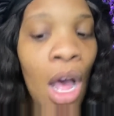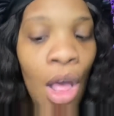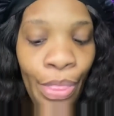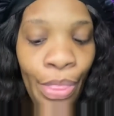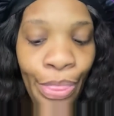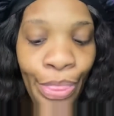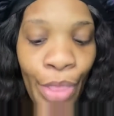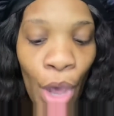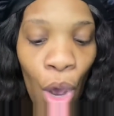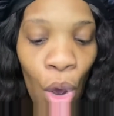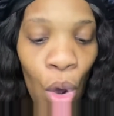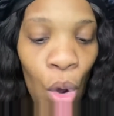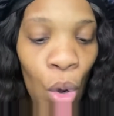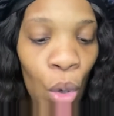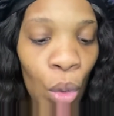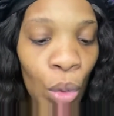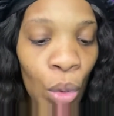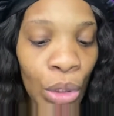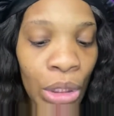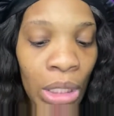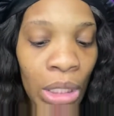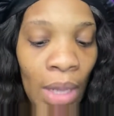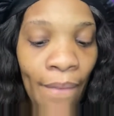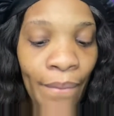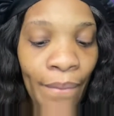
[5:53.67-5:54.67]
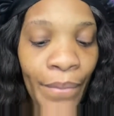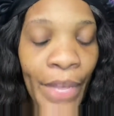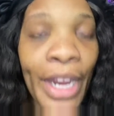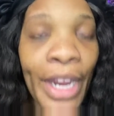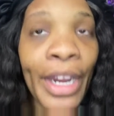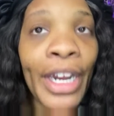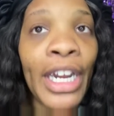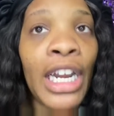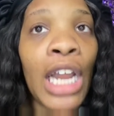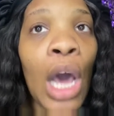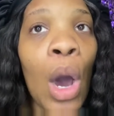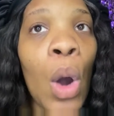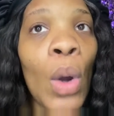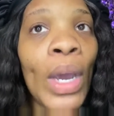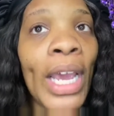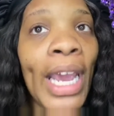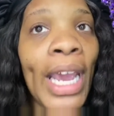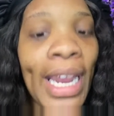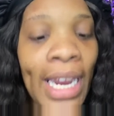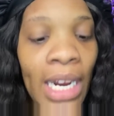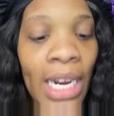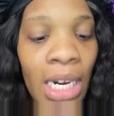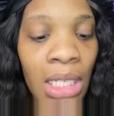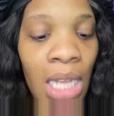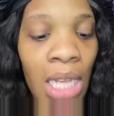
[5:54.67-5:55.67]
those very long
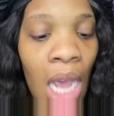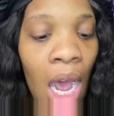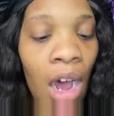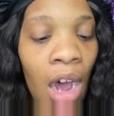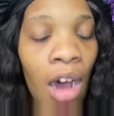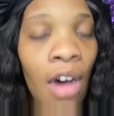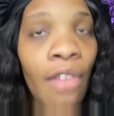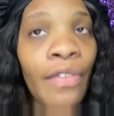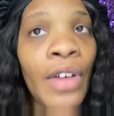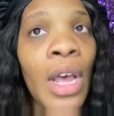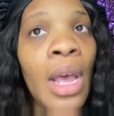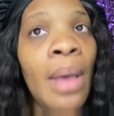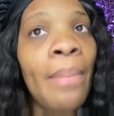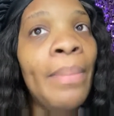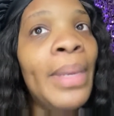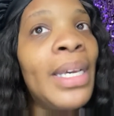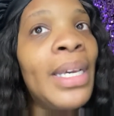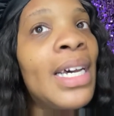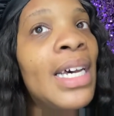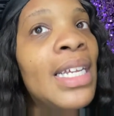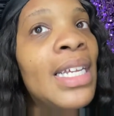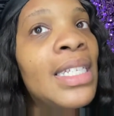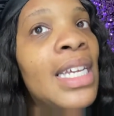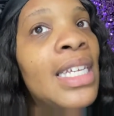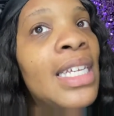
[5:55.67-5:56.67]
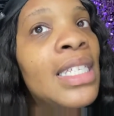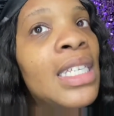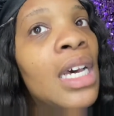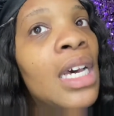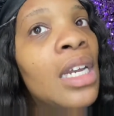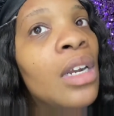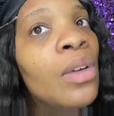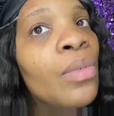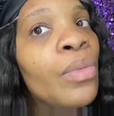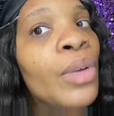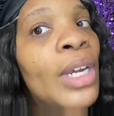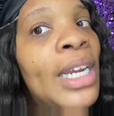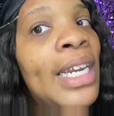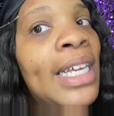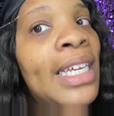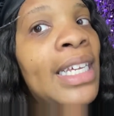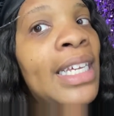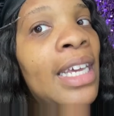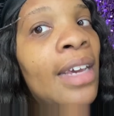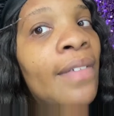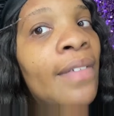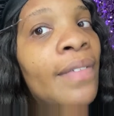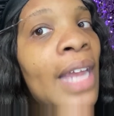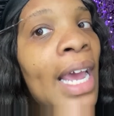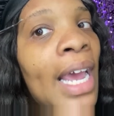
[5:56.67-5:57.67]
hairs off, because it's gonna really
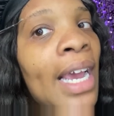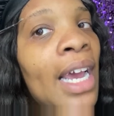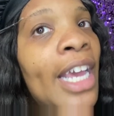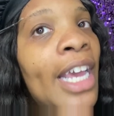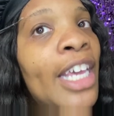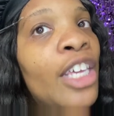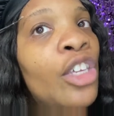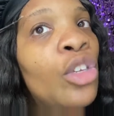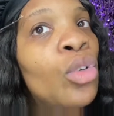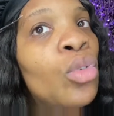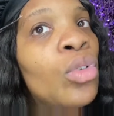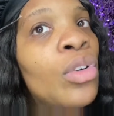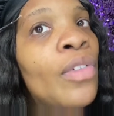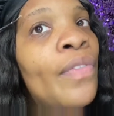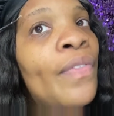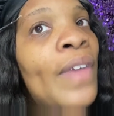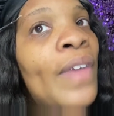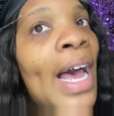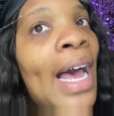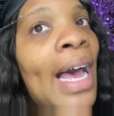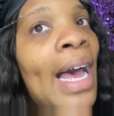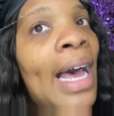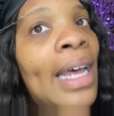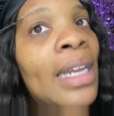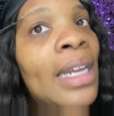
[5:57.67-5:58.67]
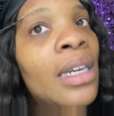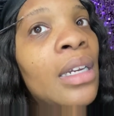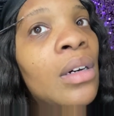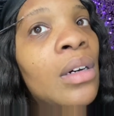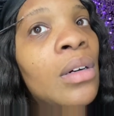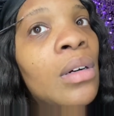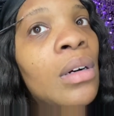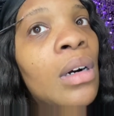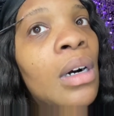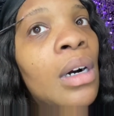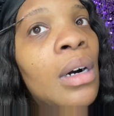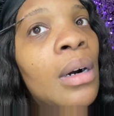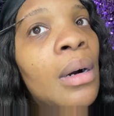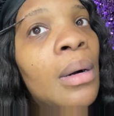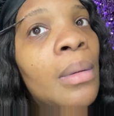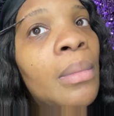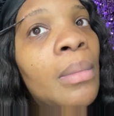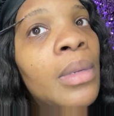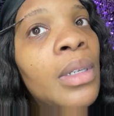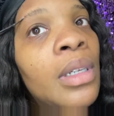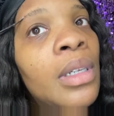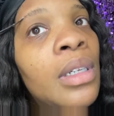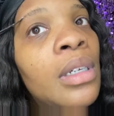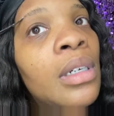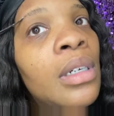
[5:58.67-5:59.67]
give like a unified
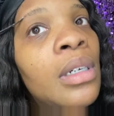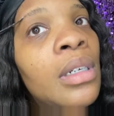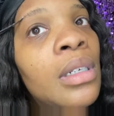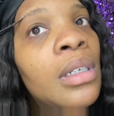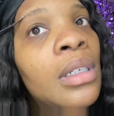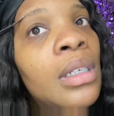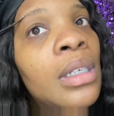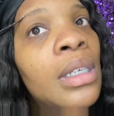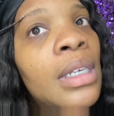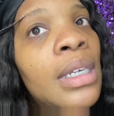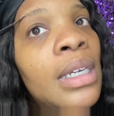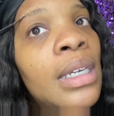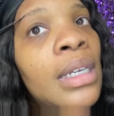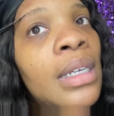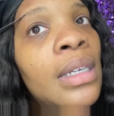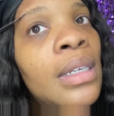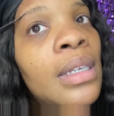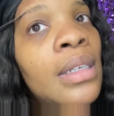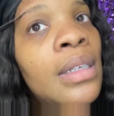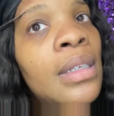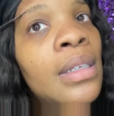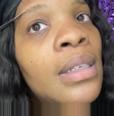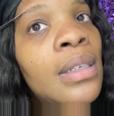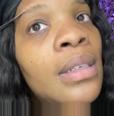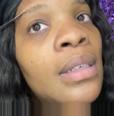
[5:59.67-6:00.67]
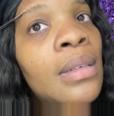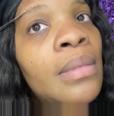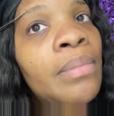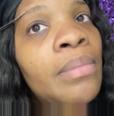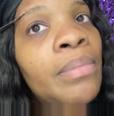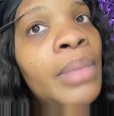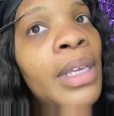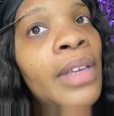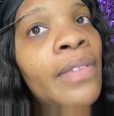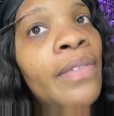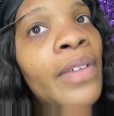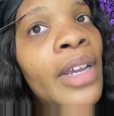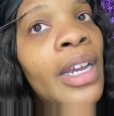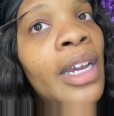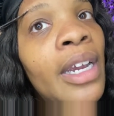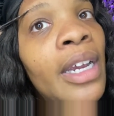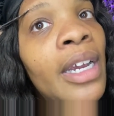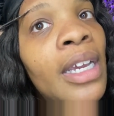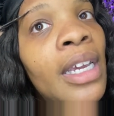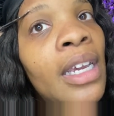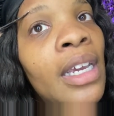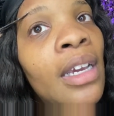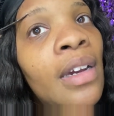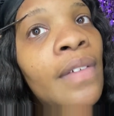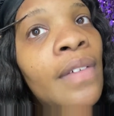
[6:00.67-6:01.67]
look. Be very
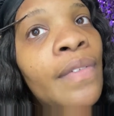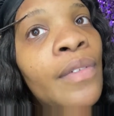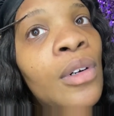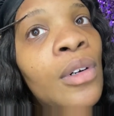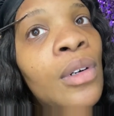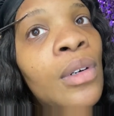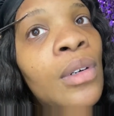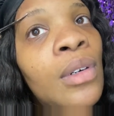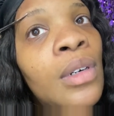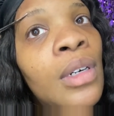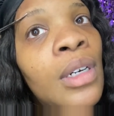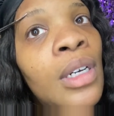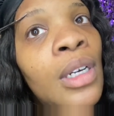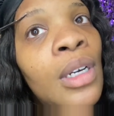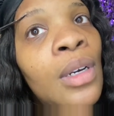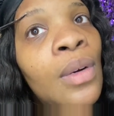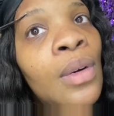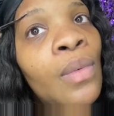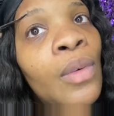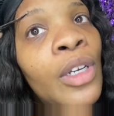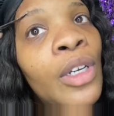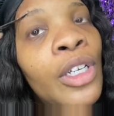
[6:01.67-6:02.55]
careful when